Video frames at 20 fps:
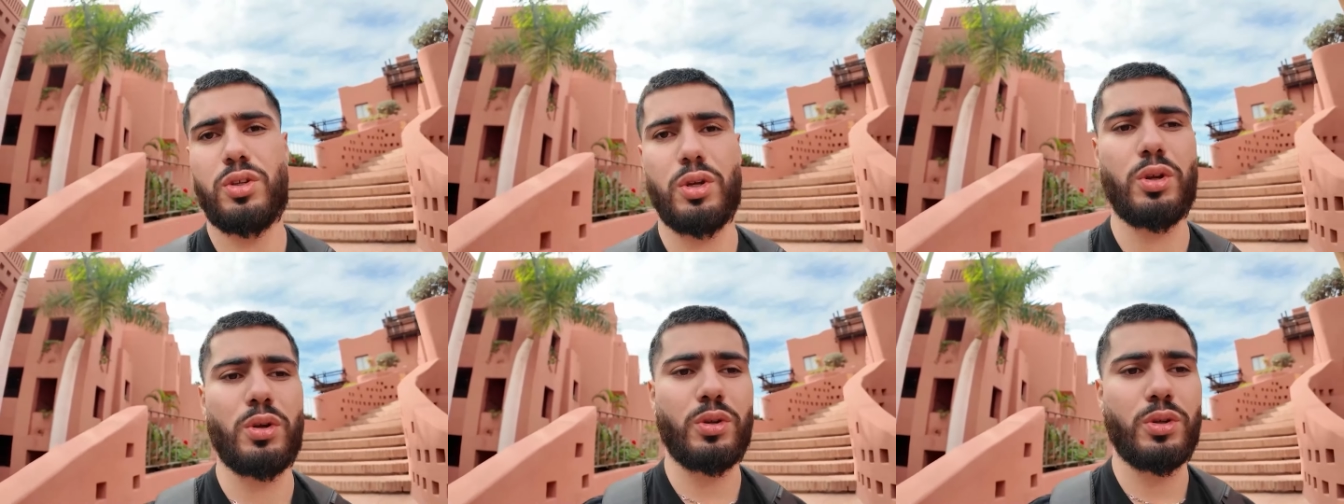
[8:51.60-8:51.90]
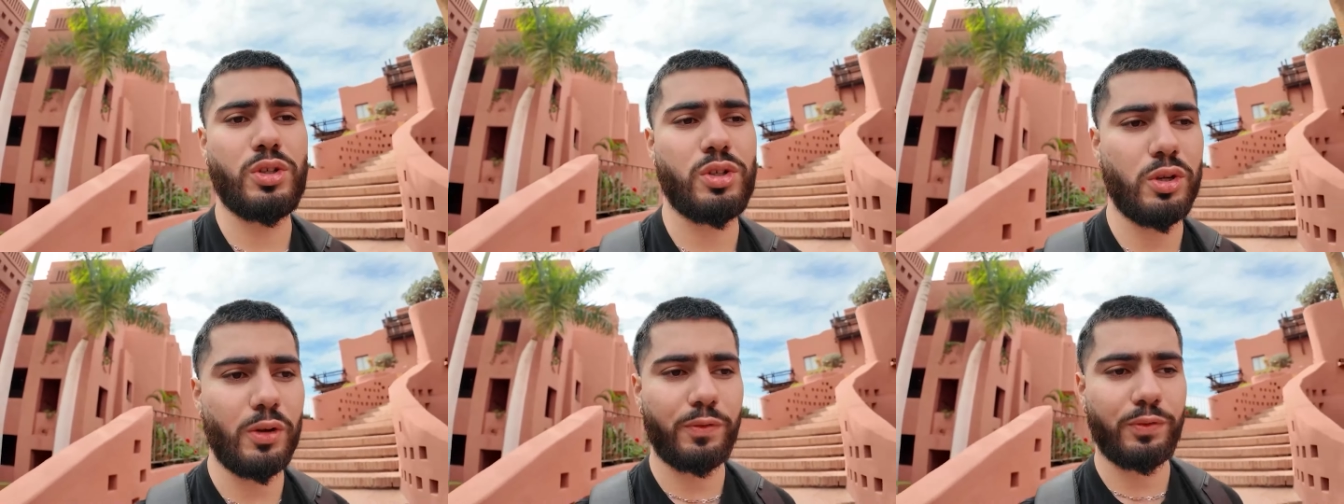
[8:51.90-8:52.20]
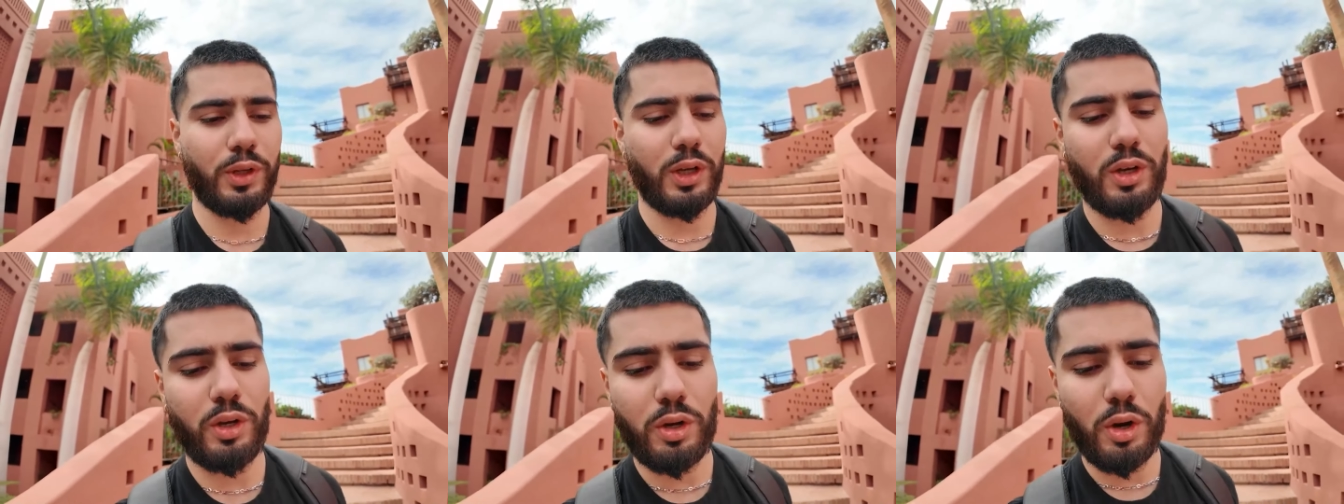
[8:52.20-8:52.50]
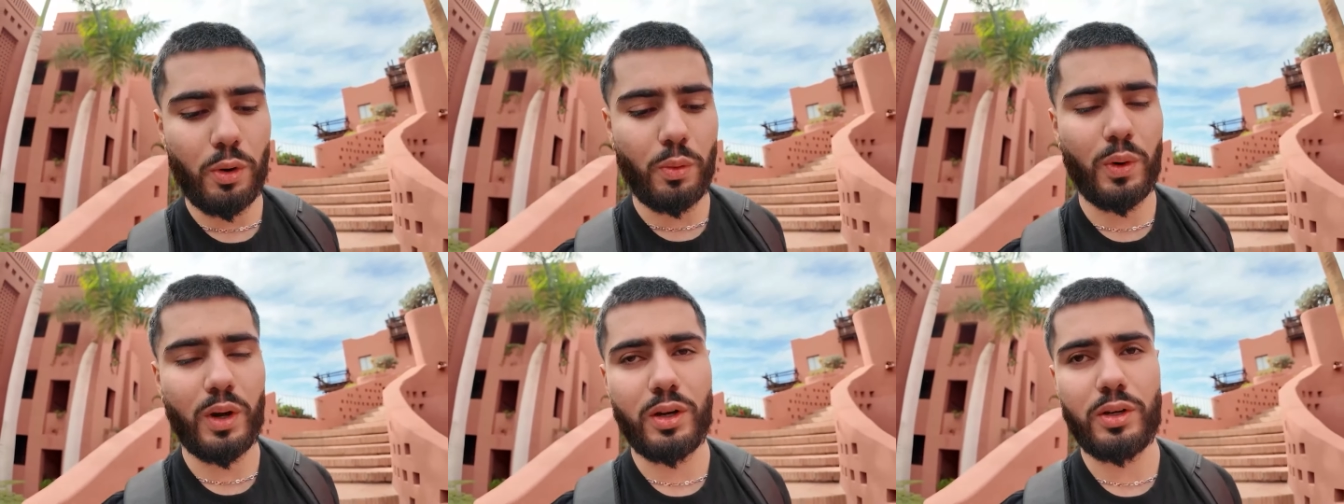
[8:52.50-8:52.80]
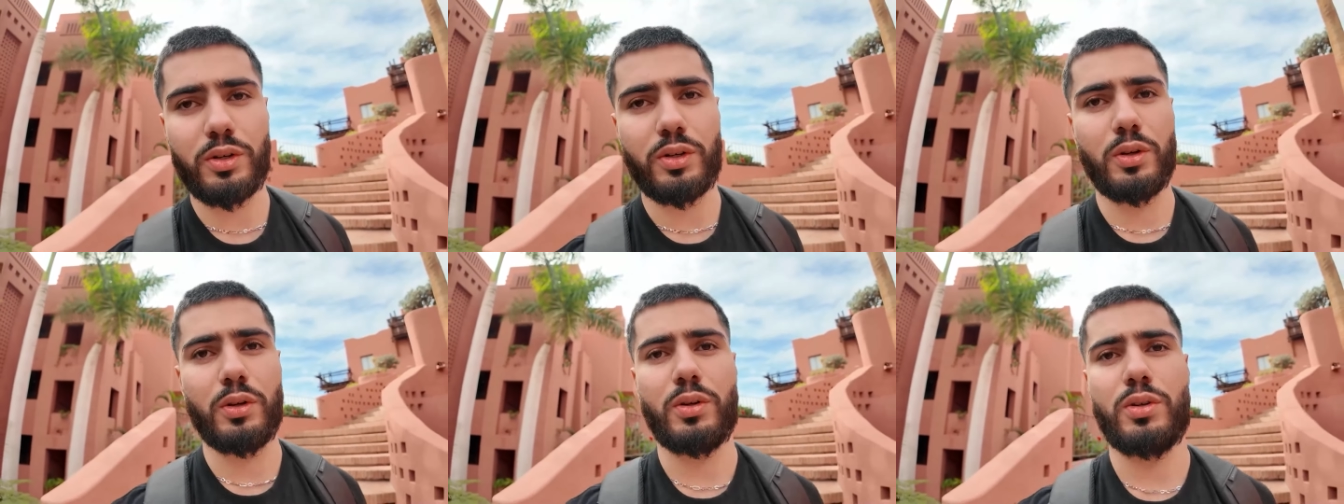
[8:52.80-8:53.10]
do stuff that you don't
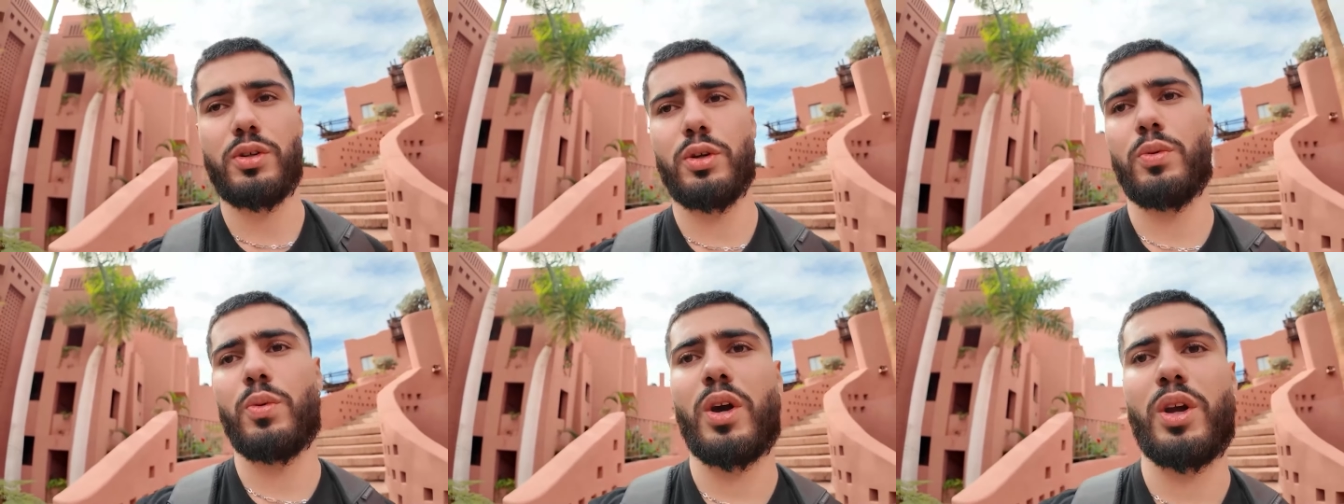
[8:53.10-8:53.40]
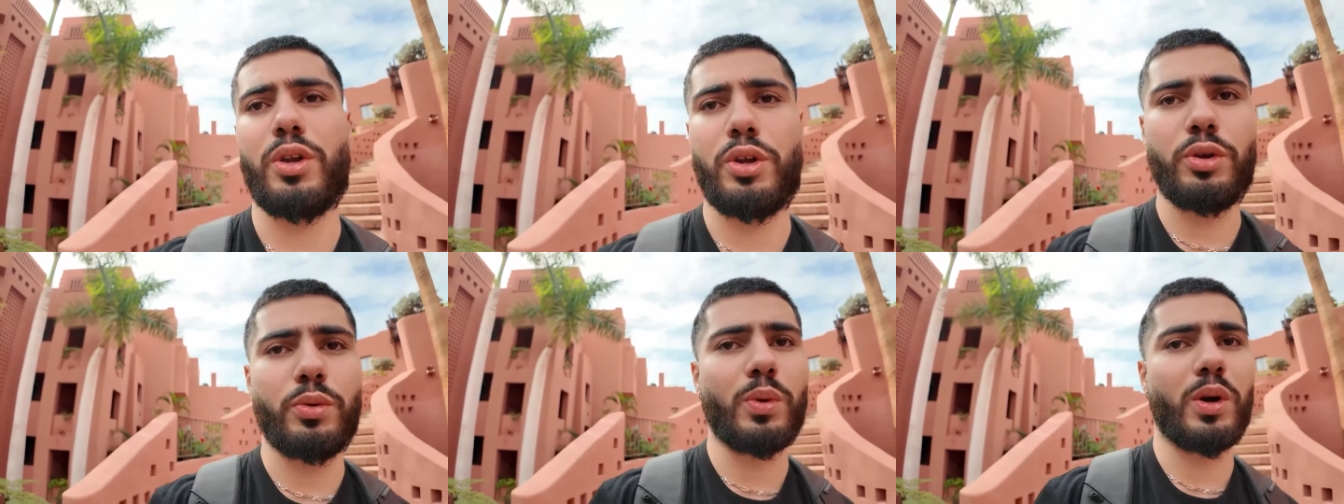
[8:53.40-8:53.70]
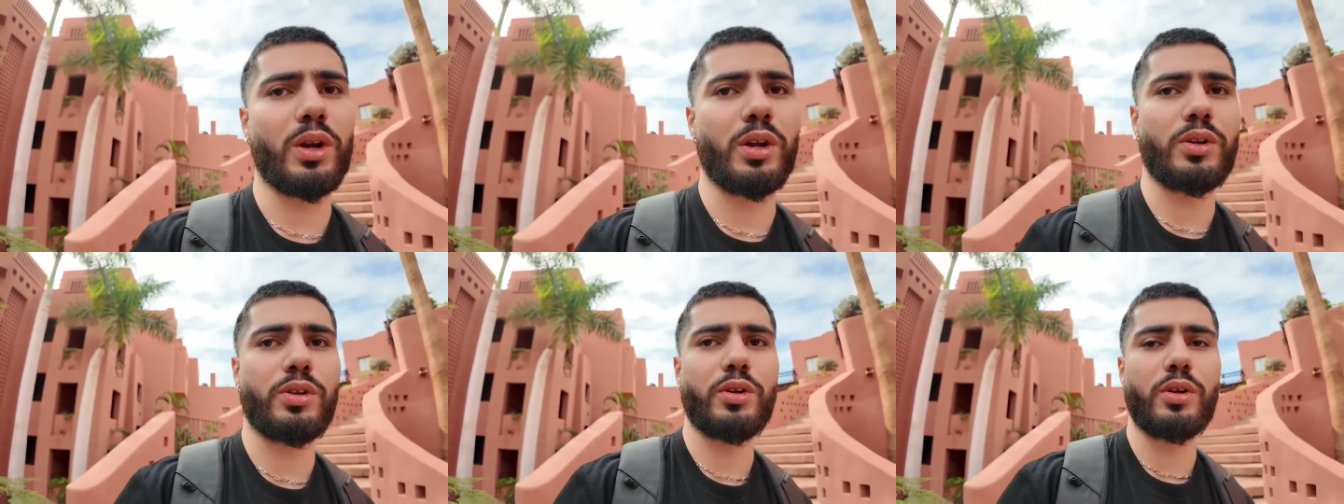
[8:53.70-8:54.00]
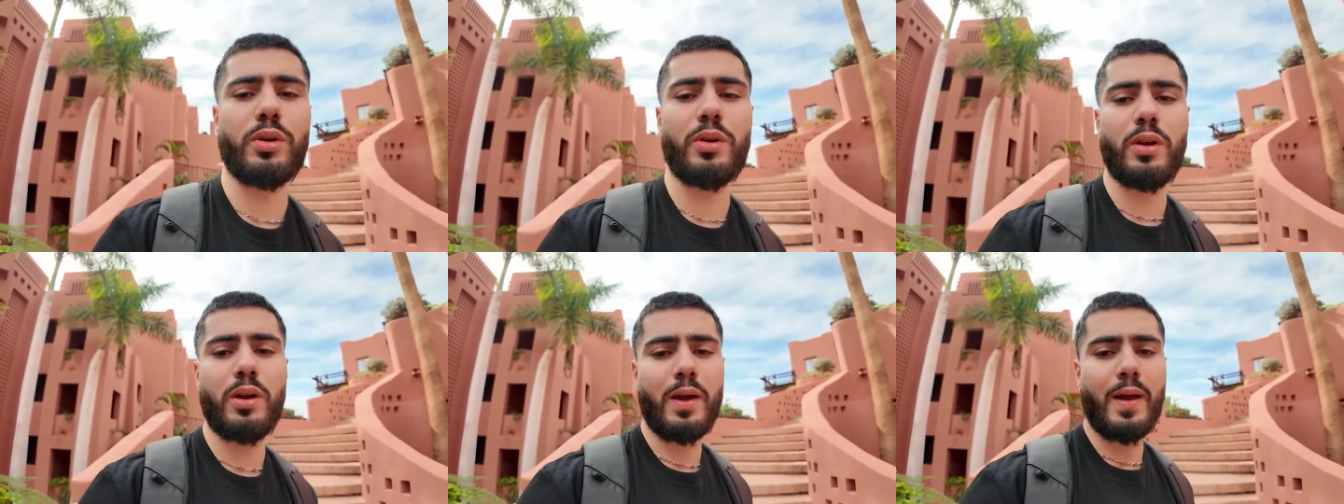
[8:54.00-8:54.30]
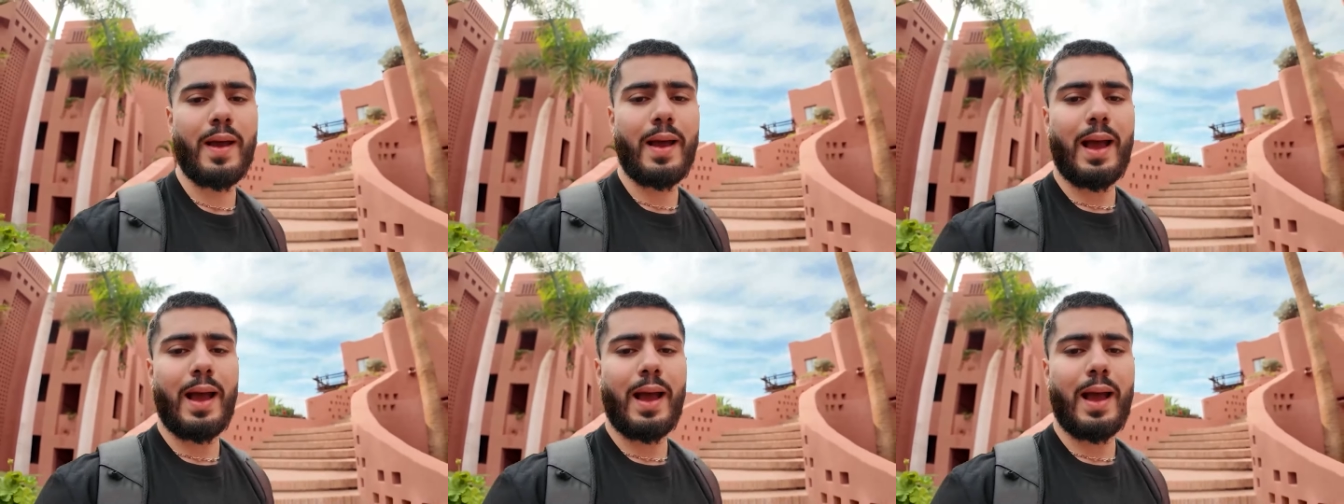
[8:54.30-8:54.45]
want to do do what you want to do